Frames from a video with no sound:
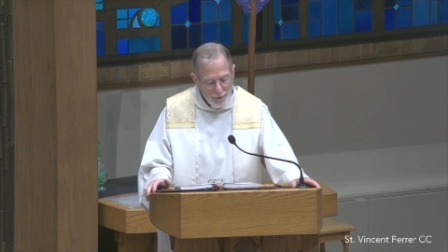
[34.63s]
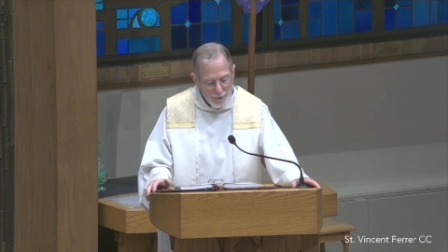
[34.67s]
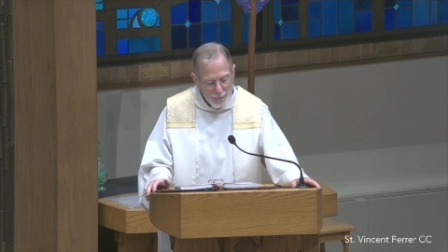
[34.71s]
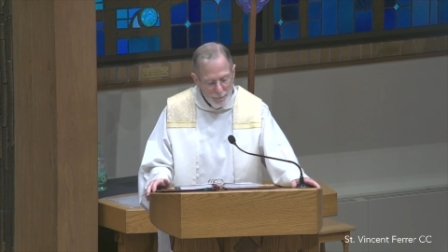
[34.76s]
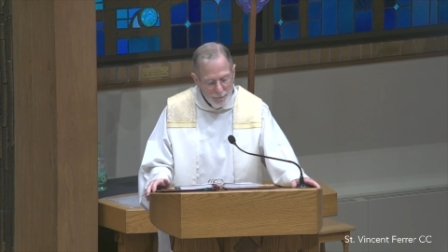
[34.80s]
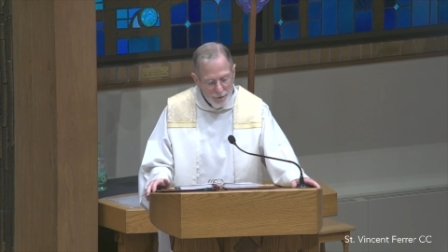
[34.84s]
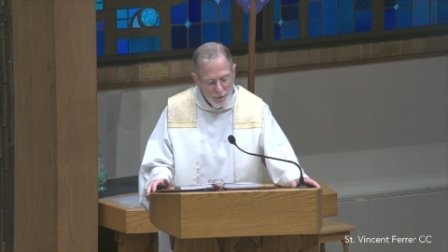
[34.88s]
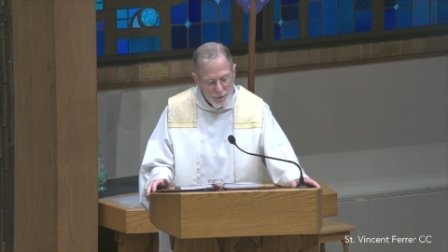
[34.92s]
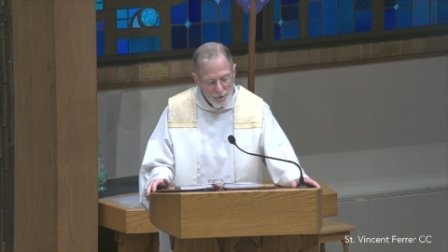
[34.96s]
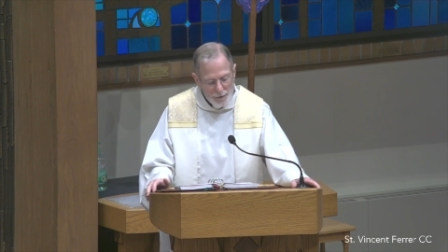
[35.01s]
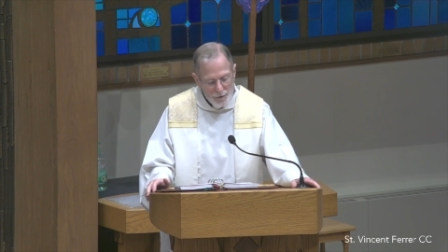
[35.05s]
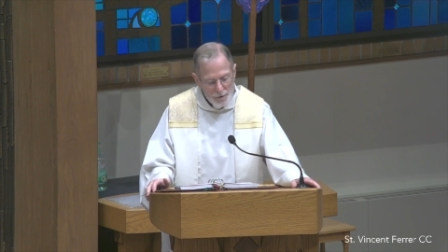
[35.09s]

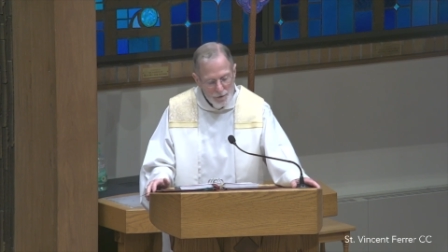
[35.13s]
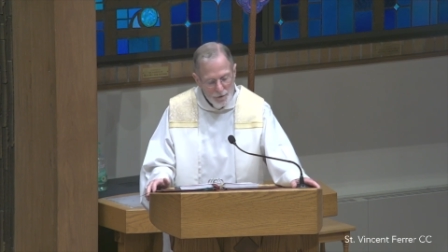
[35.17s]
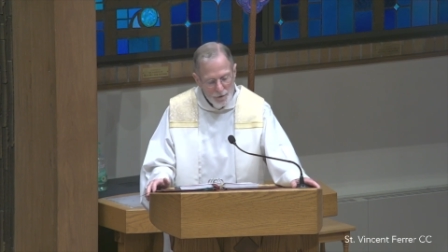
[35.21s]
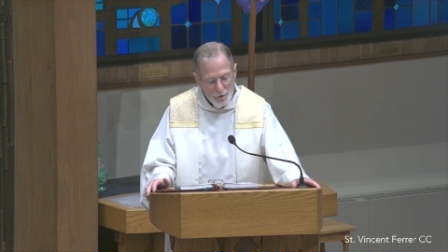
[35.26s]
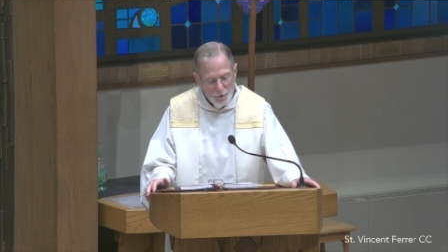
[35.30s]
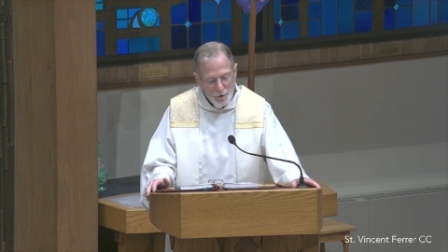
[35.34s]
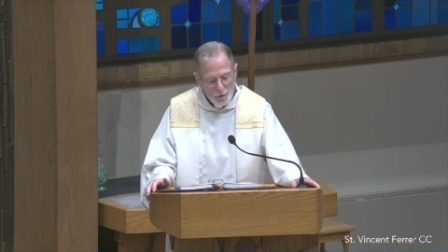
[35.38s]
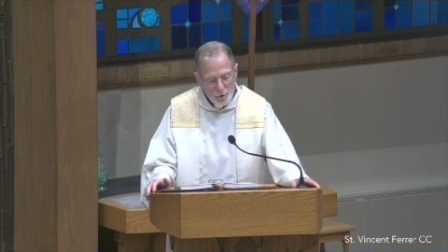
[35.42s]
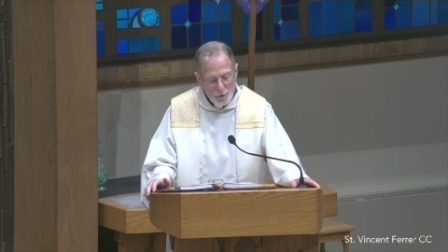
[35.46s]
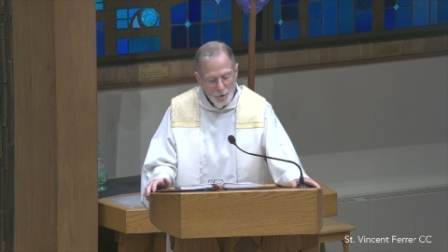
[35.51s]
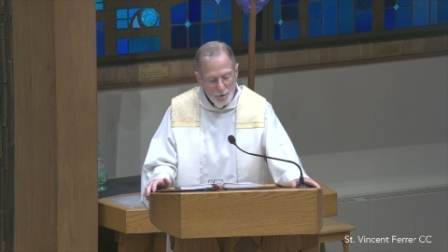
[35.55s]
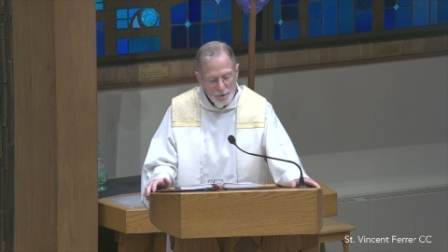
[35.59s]
demons
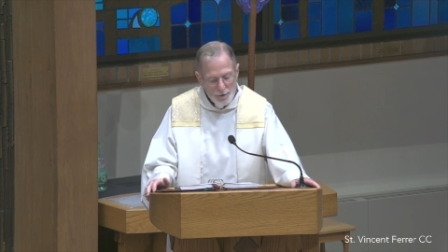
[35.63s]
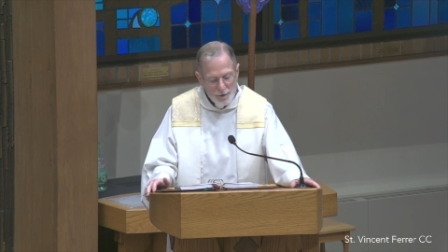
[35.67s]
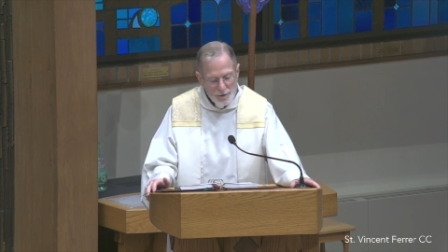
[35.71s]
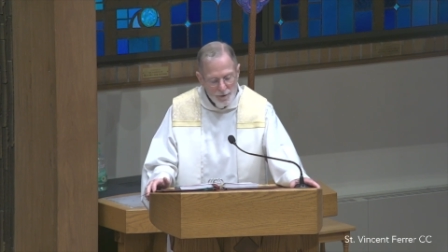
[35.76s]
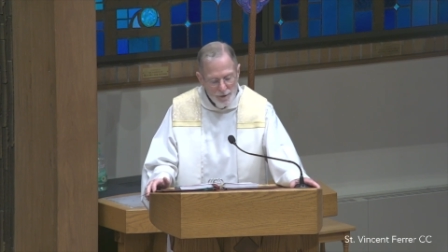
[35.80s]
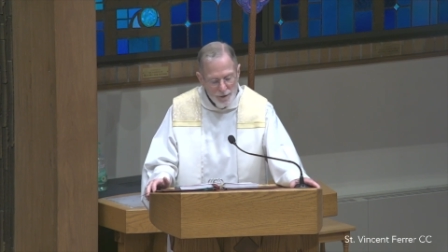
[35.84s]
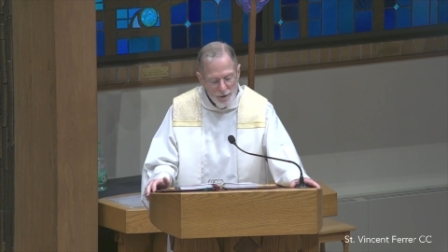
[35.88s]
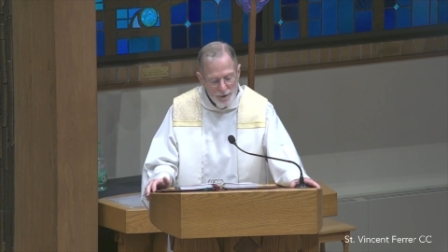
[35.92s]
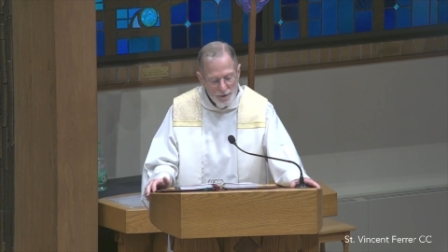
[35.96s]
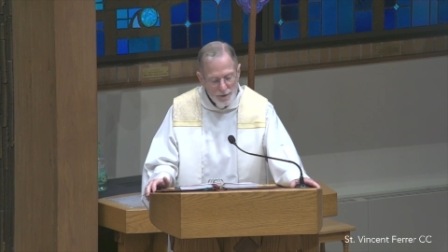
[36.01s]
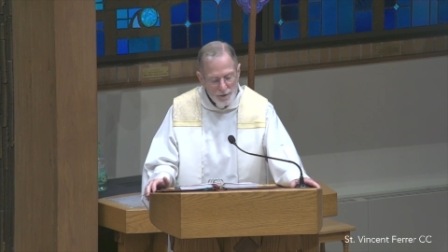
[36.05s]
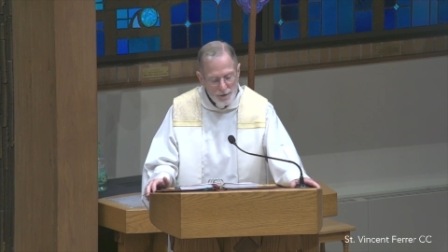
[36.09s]
to cure
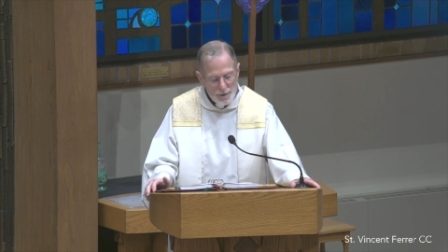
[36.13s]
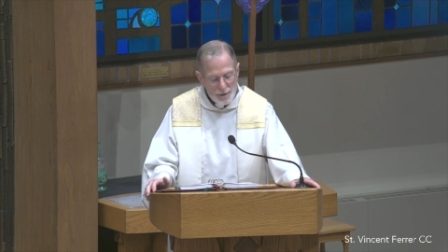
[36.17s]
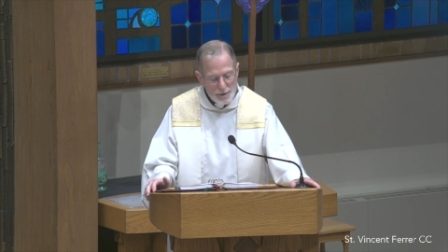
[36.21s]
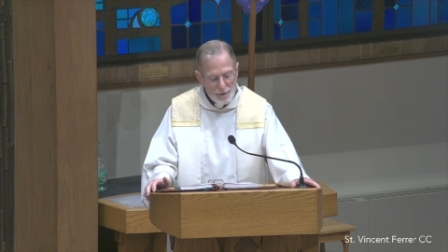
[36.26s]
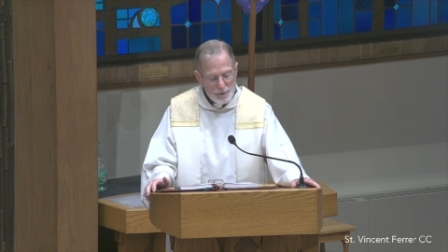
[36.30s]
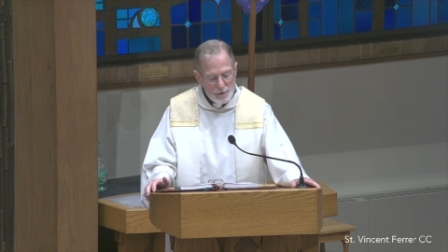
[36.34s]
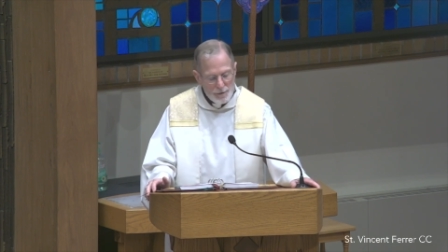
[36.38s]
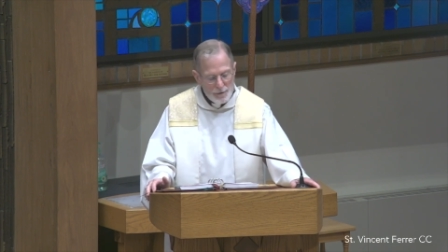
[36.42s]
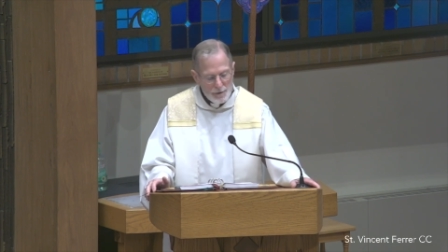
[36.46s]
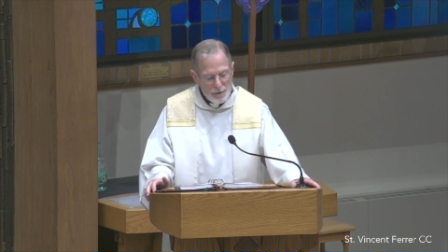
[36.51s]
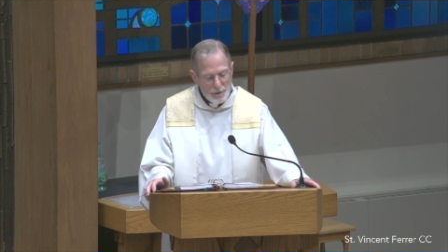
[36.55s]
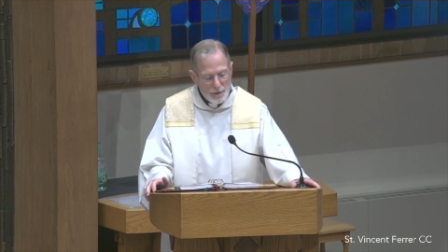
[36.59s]

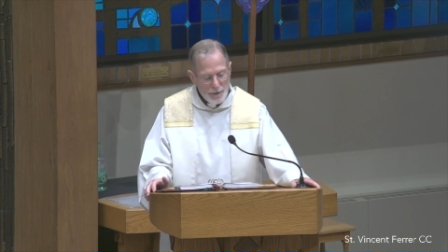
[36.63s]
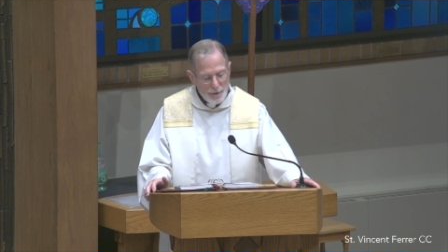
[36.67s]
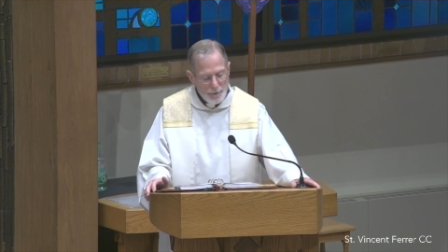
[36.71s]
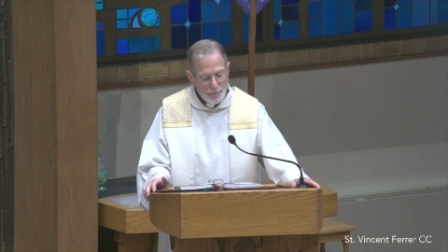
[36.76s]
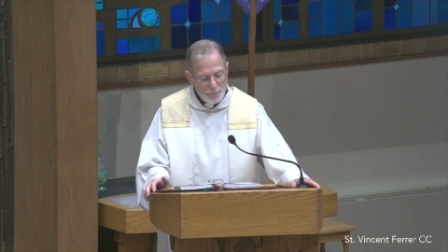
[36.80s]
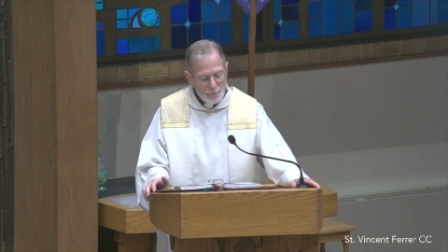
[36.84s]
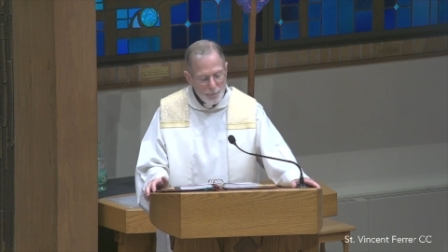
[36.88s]
diseases.